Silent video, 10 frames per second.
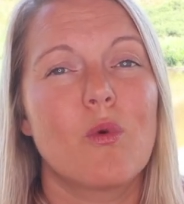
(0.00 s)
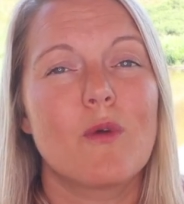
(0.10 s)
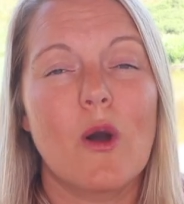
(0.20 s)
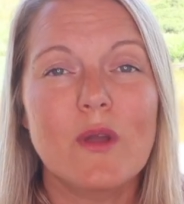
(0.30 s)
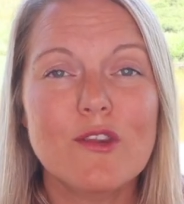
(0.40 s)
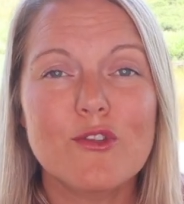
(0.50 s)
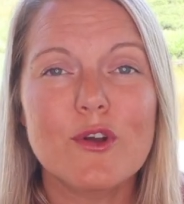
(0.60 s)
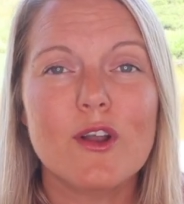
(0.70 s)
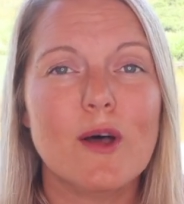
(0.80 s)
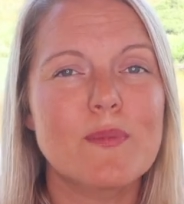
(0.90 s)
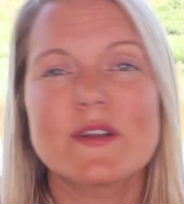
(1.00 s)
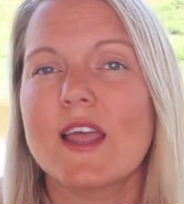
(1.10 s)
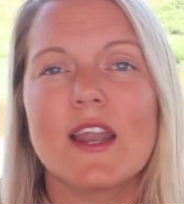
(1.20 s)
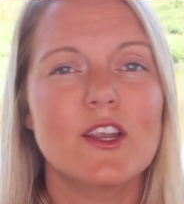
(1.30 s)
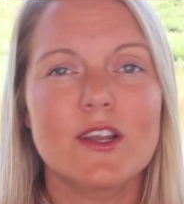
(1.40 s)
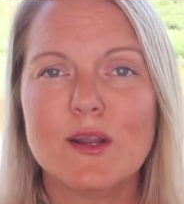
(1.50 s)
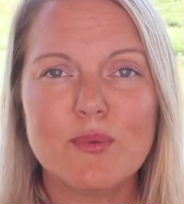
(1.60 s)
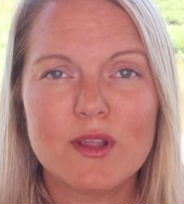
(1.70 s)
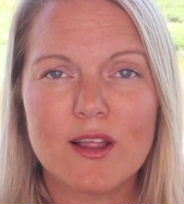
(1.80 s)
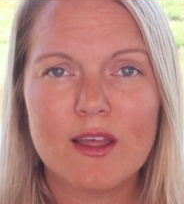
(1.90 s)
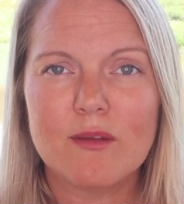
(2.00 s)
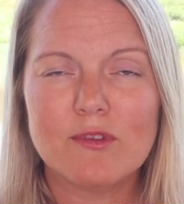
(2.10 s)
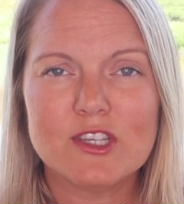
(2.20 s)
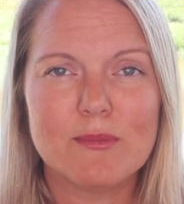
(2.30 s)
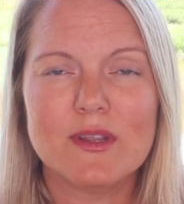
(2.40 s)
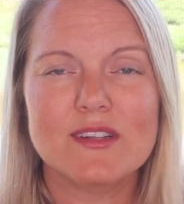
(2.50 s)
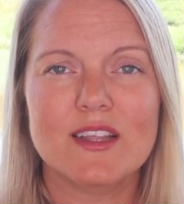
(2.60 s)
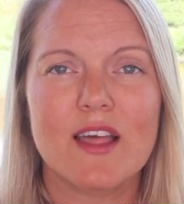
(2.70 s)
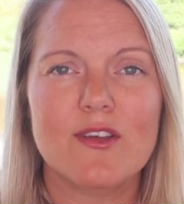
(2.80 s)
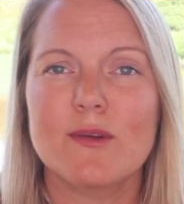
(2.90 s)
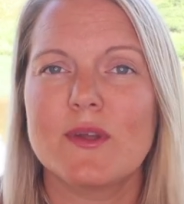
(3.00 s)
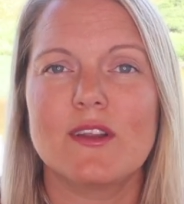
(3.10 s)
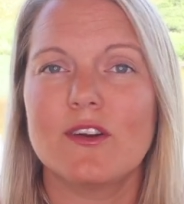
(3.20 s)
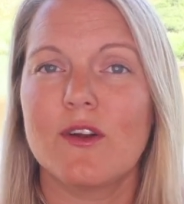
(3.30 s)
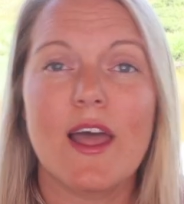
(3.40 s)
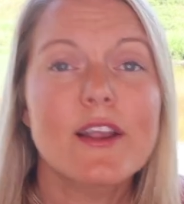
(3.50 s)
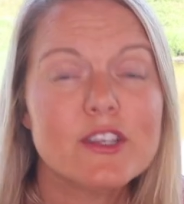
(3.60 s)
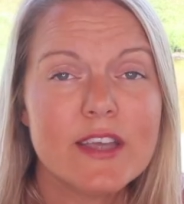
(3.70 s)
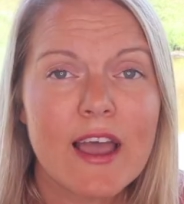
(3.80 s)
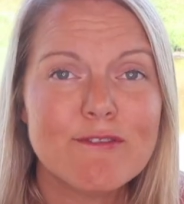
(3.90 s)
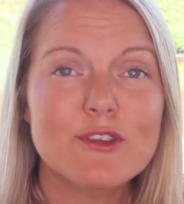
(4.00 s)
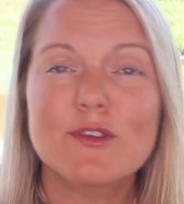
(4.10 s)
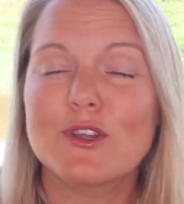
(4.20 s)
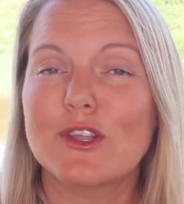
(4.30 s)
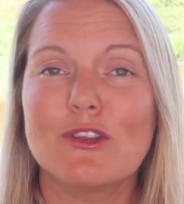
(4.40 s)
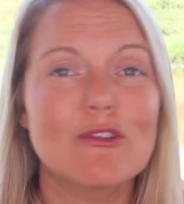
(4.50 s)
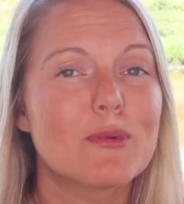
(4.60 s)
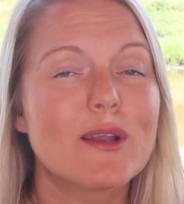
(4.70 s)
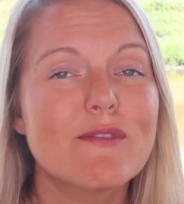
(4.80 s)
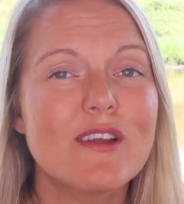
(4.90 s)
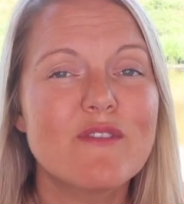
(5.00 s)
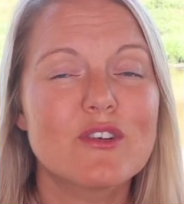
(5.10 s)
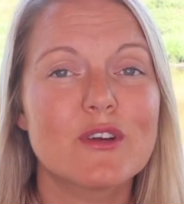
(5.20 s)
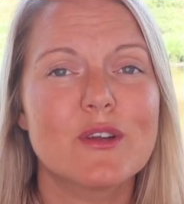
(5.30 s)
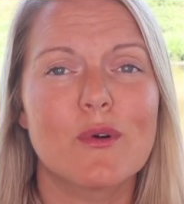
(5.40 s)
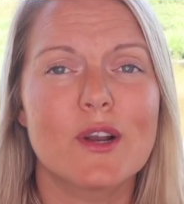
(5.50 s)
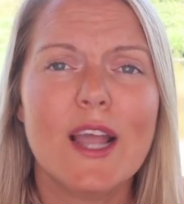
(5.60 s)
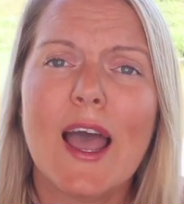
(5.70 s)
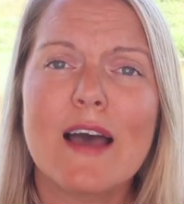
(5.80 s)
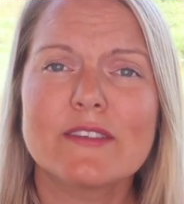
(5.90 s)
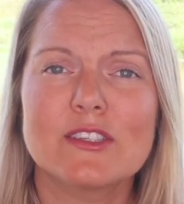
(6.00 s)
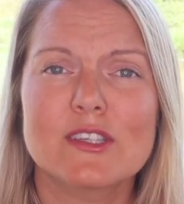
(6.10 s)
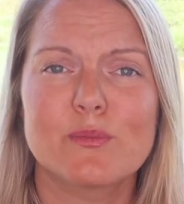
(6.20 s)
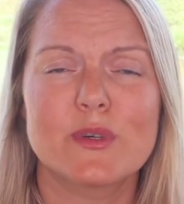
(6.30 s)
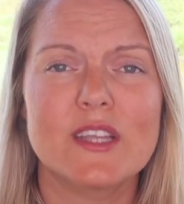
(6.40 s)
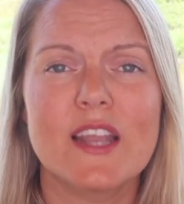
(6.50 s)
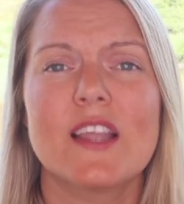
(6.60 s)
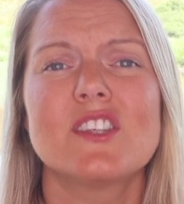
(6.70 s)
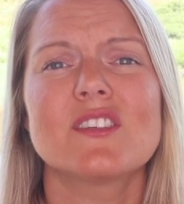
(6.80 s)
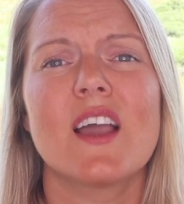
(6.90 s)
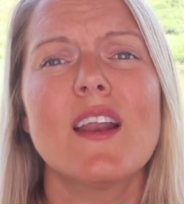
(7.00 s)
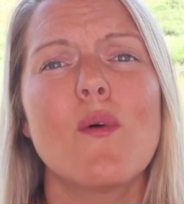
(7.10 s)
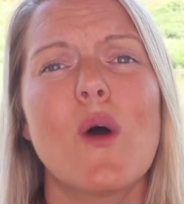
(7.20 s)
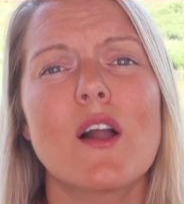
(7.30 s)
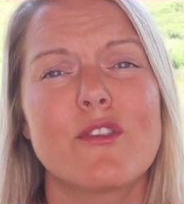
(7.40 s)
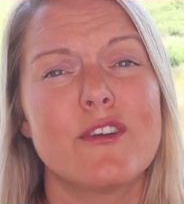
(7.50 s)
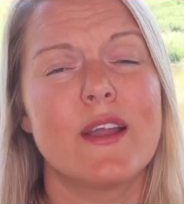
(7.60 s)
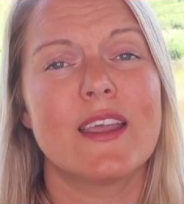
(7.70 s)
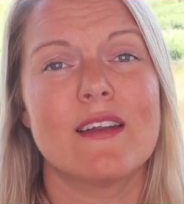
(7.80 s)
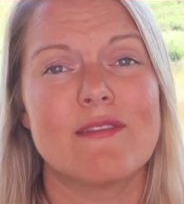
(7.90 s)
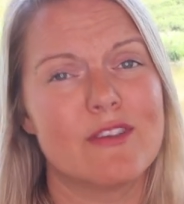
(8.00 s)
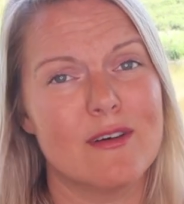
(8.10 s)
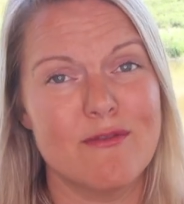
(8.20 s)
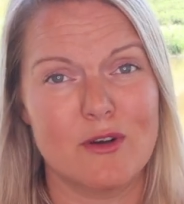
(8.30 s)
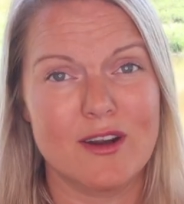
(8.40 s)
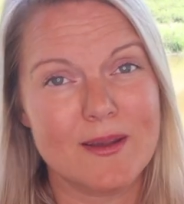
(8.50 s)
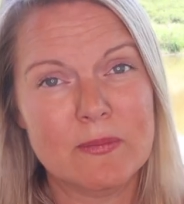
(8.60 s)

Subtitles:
going through it all, pretend you're gonna put a shipment together, but you don't actually have to. You can use whatever inventory you already have and just pretend and just kind of walk through and get a feel for it.